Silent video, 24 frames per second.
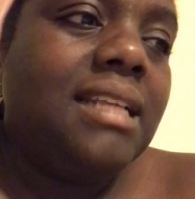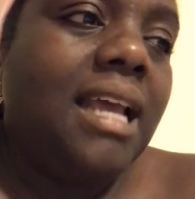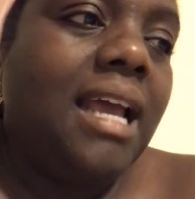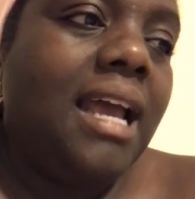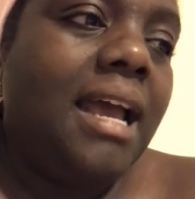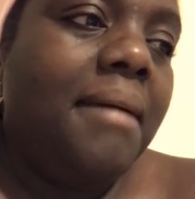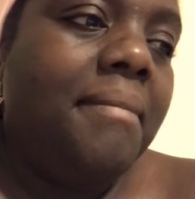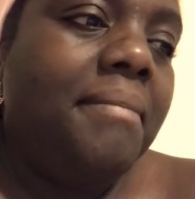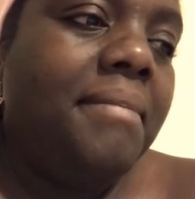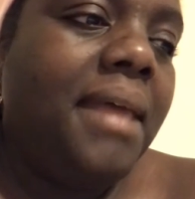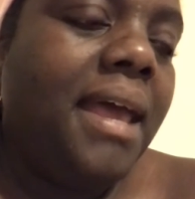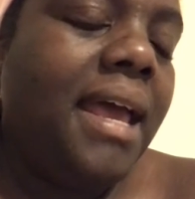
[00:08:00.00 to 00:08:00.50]

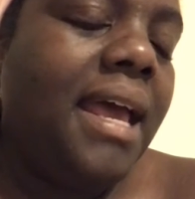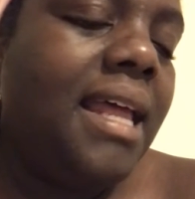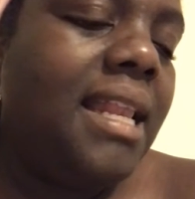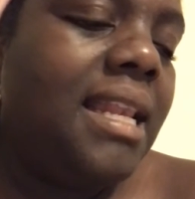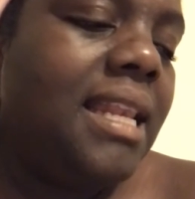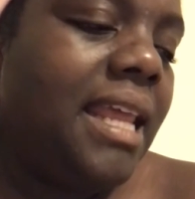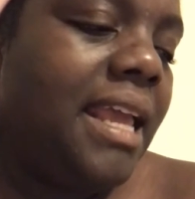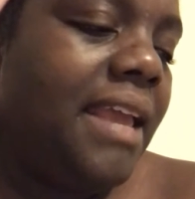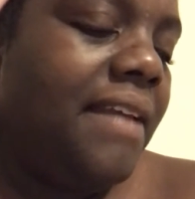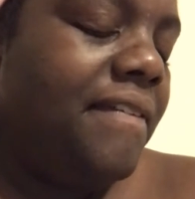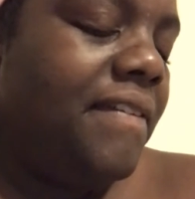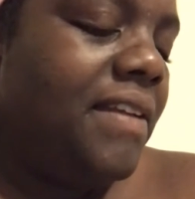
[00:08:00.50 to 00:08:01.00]
I'm not
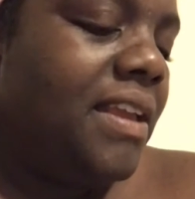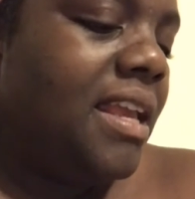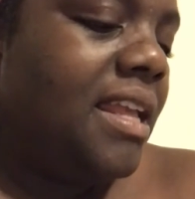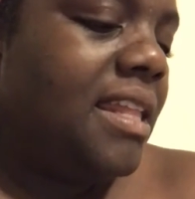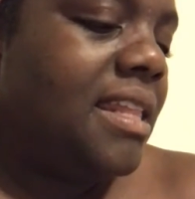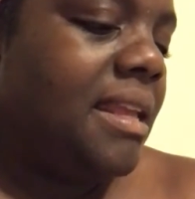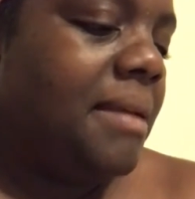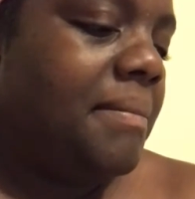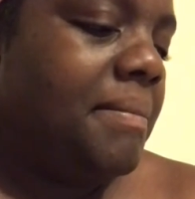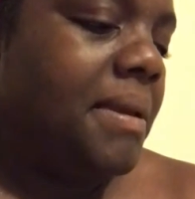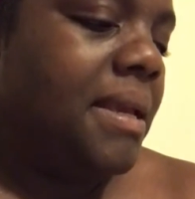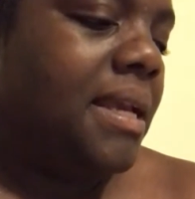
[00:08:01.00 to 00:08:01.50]
laughing at
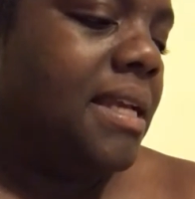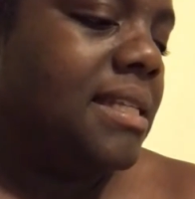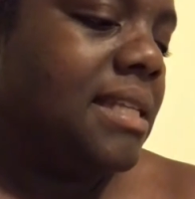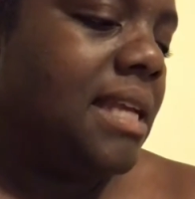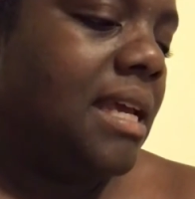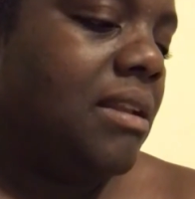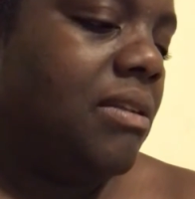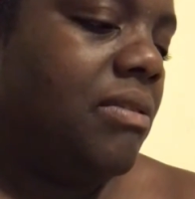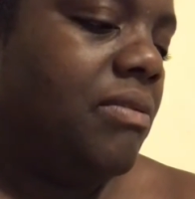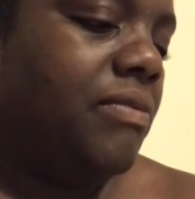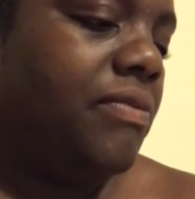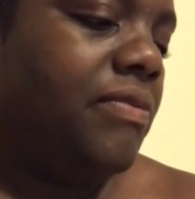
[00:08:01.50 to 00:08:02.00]
that because I
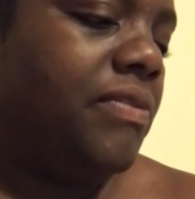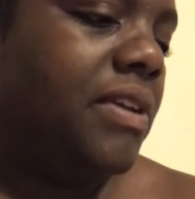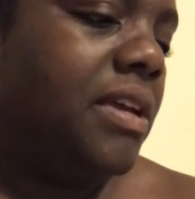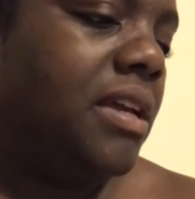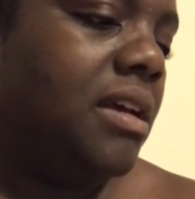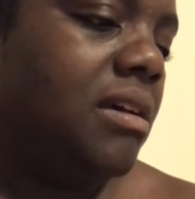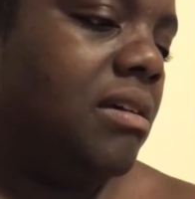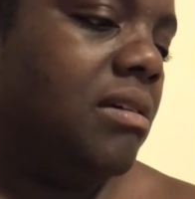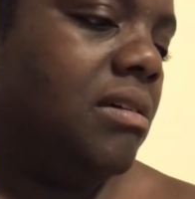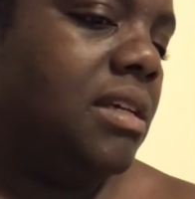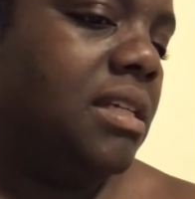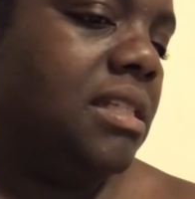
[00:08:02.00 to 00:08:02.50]
don't
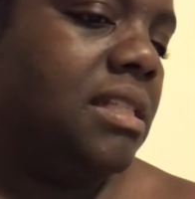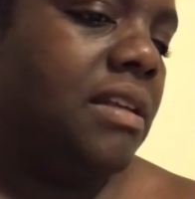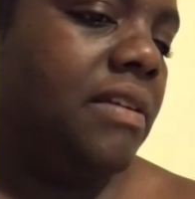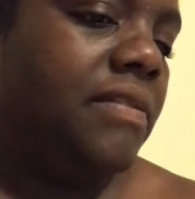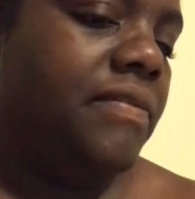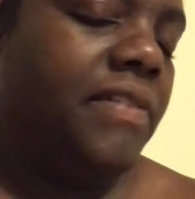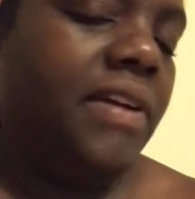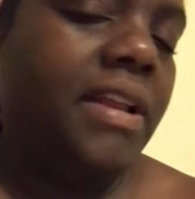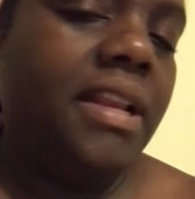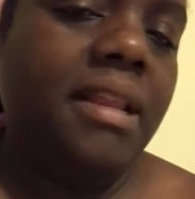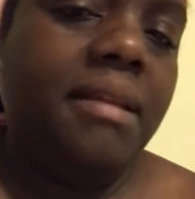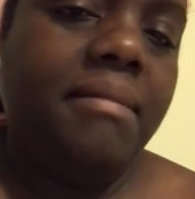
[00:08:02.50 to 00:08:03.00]
feel it's a
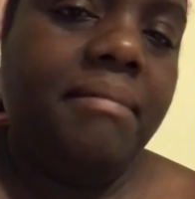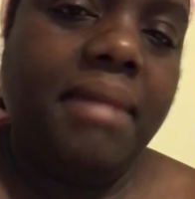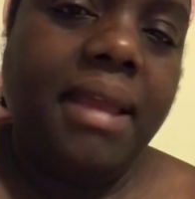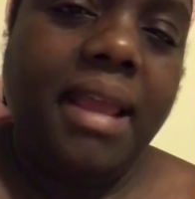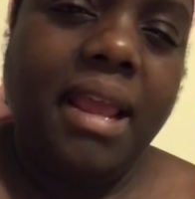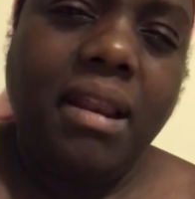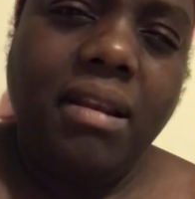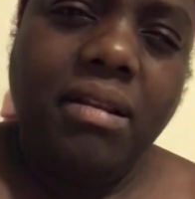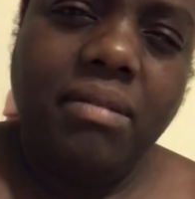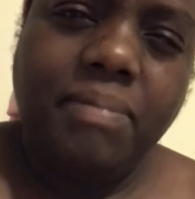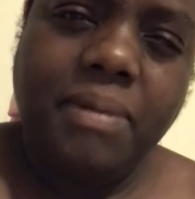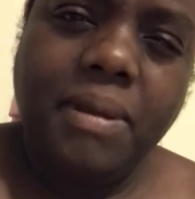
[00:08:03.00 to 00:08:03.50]
funny
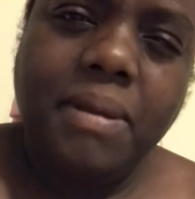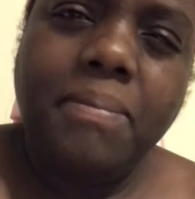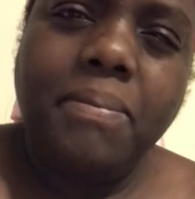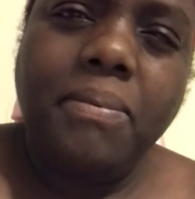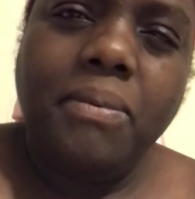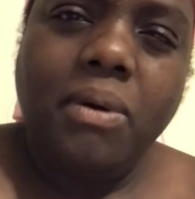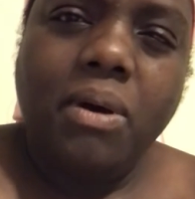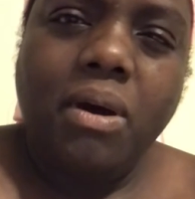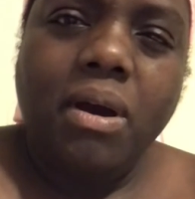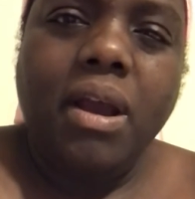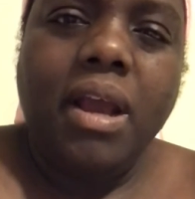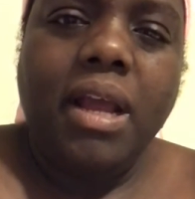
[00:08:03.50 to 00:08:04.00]
matter. People
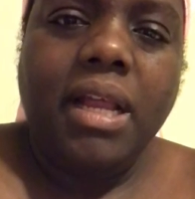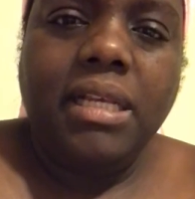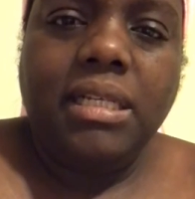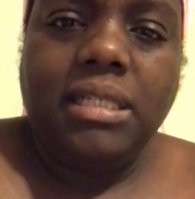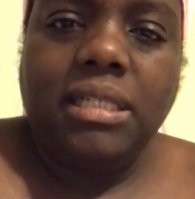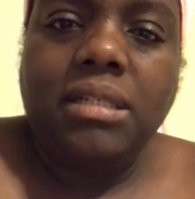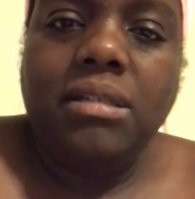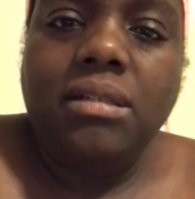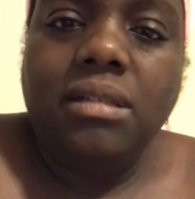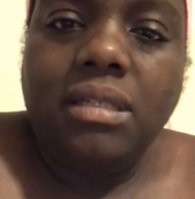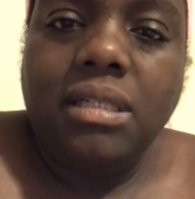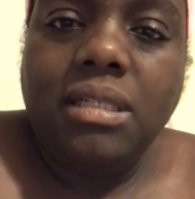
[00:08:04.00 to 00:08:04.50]
are
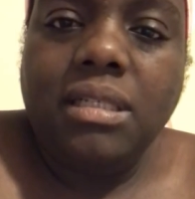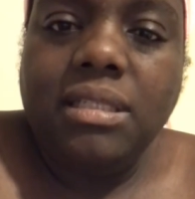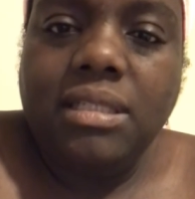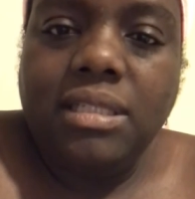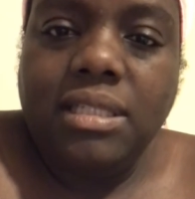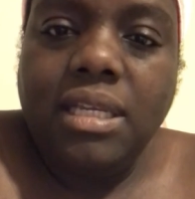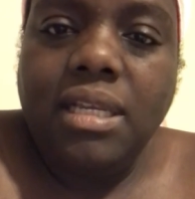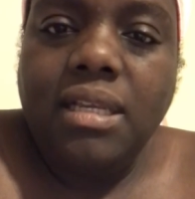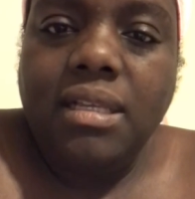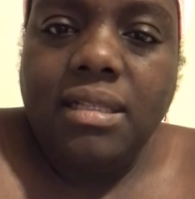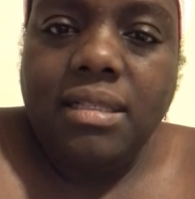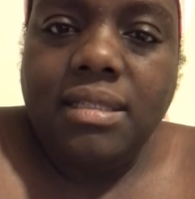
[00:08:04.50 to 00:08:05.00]

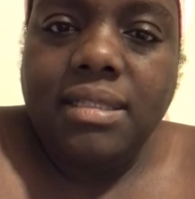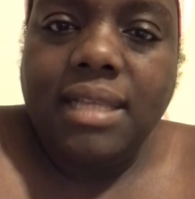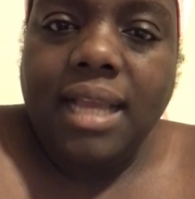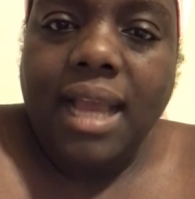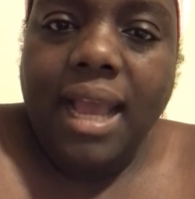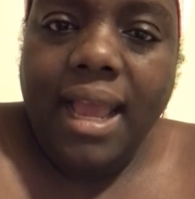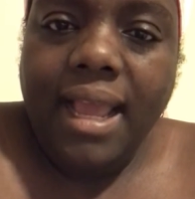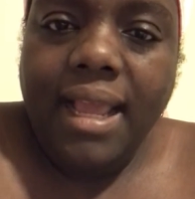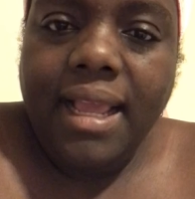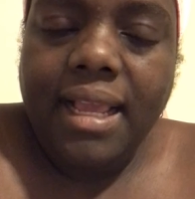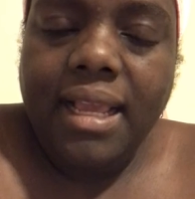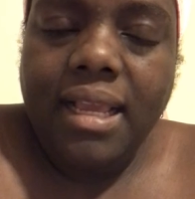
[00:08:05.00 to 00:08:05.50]
legit
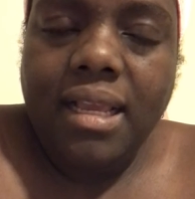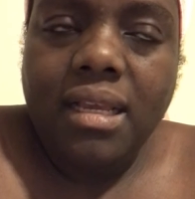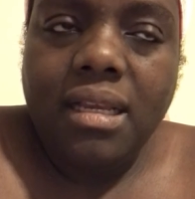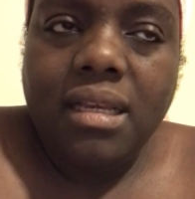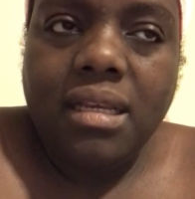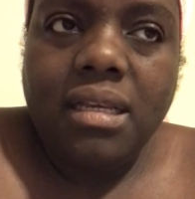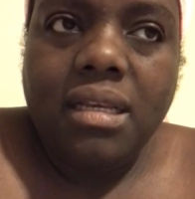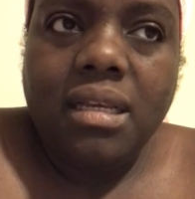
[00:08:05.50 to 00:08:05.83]
dying.